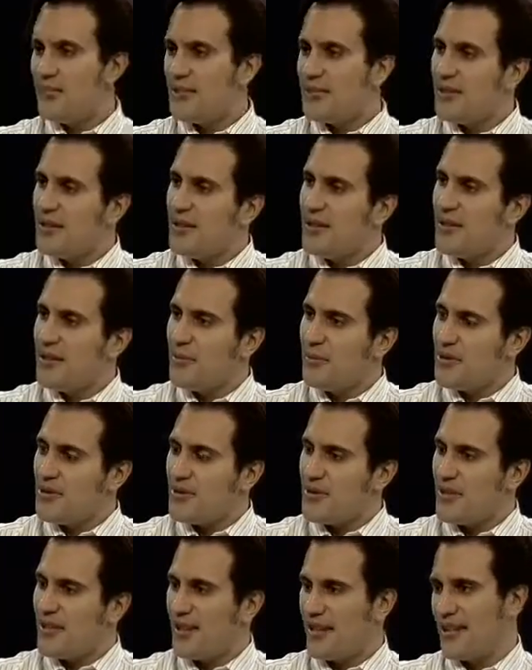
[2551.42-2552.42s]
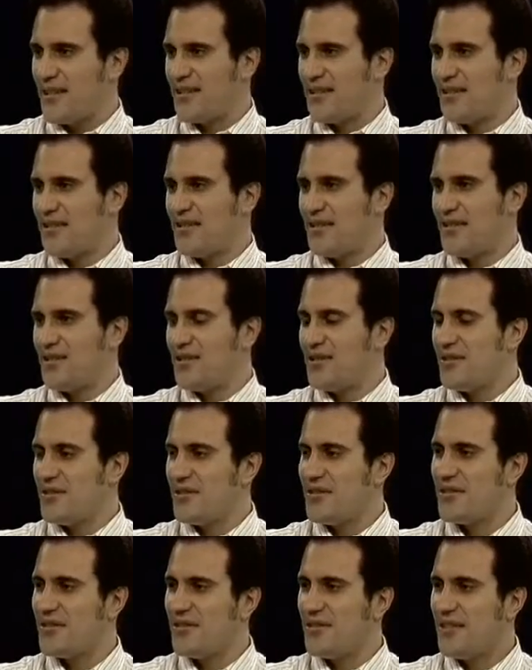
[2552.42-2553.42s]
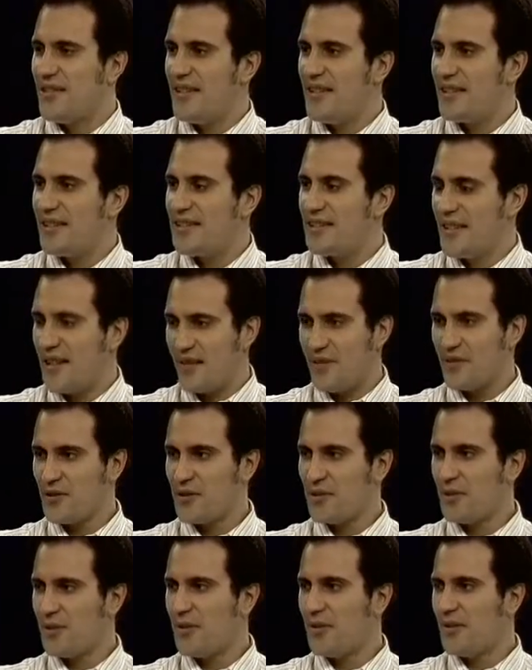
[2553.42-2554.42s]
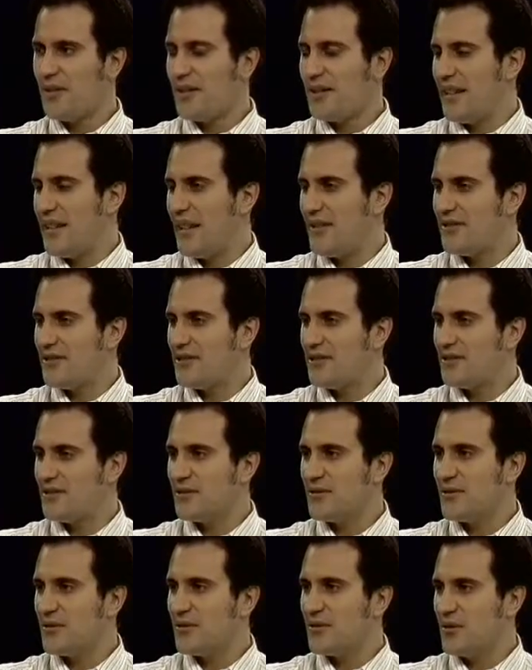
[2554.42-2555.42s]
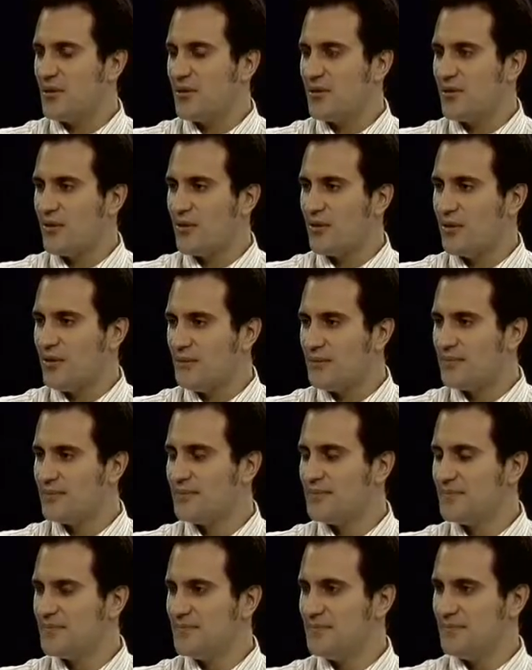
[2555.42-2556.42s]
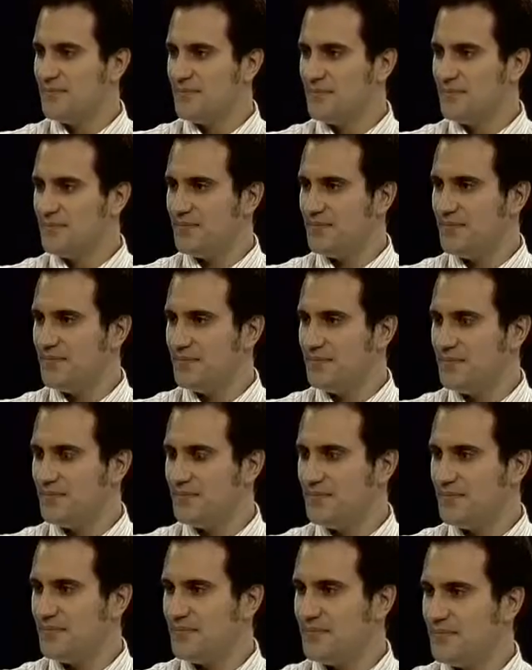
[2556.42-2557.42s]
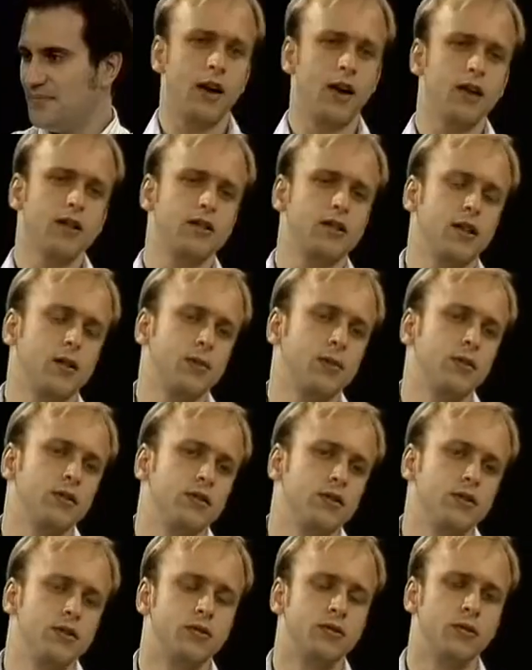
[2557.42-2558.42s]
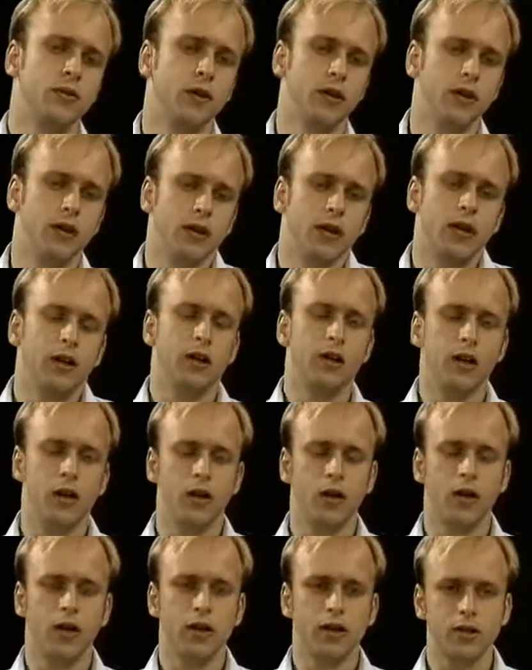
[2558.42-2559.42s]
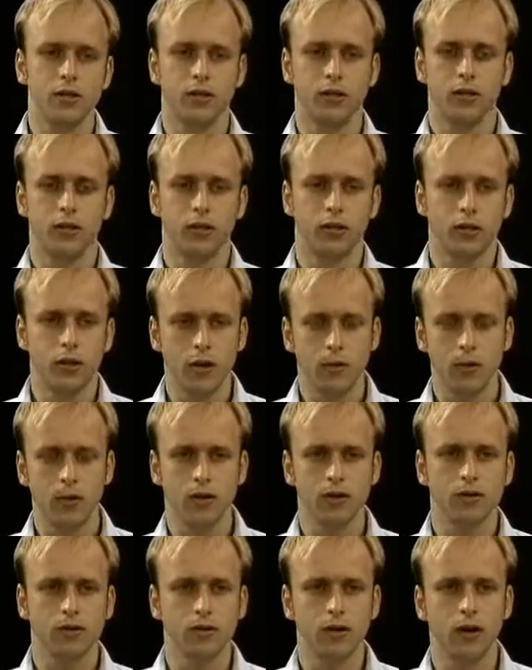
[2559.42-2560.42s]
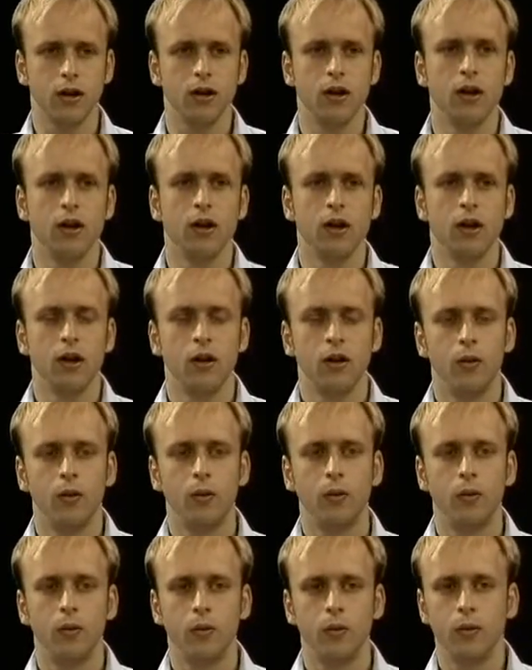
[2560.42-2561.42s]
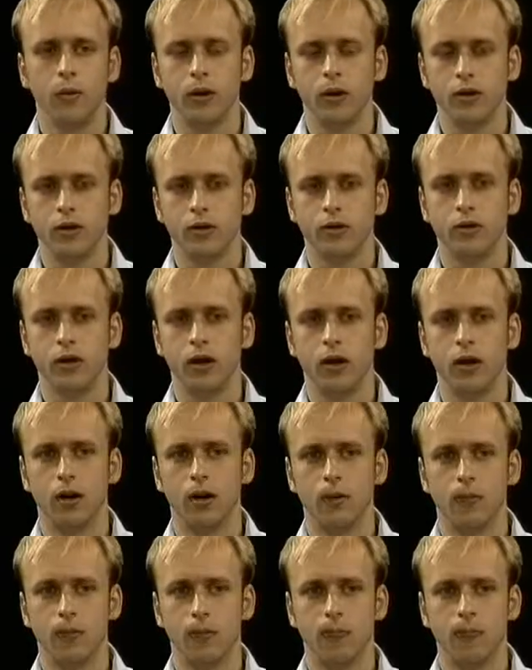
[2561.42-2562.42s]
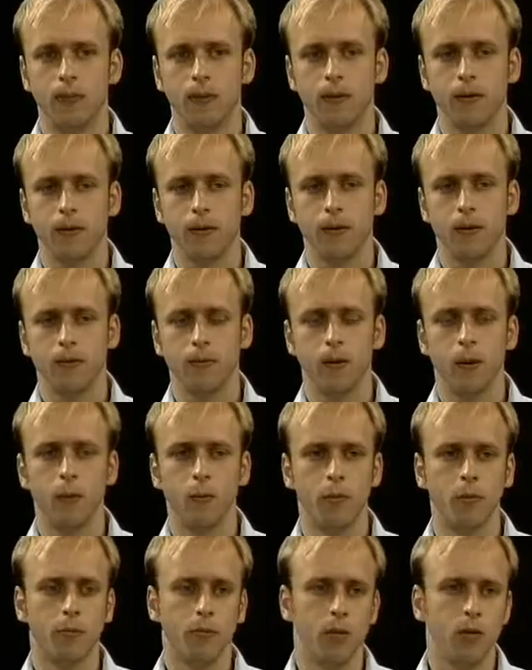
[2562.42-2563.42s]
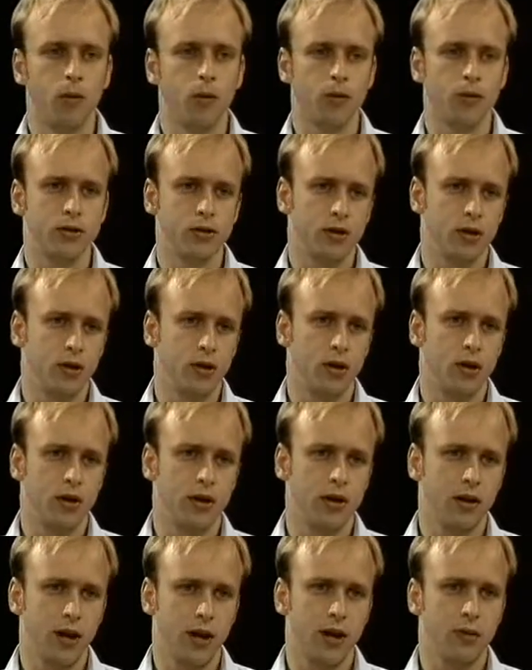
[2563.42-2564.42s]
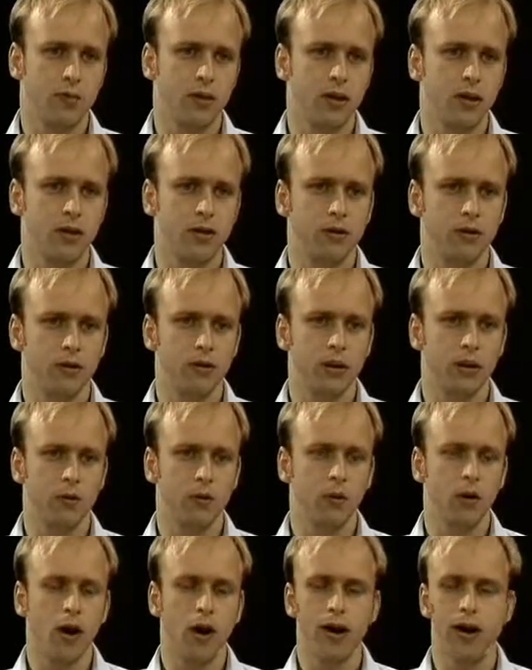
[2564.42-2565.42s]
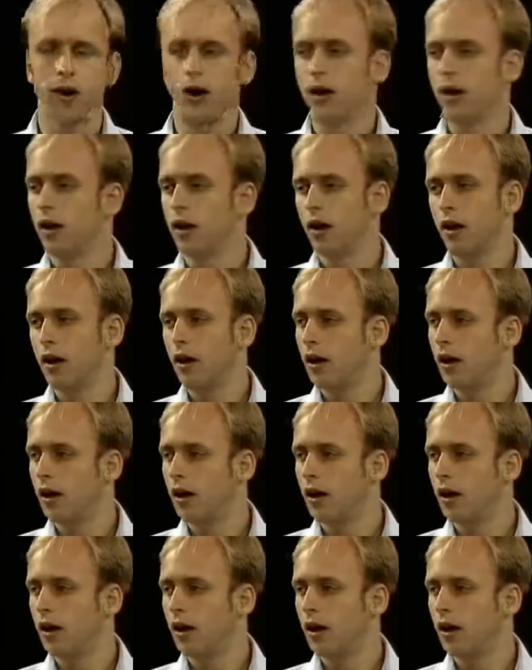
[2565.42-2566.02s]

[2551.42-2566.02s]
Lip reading: James, what's your take on these issues? Is there anything salvageable about NAFTA or useful in it? Well, the concept is useful, and international agreements which open borders can be done right.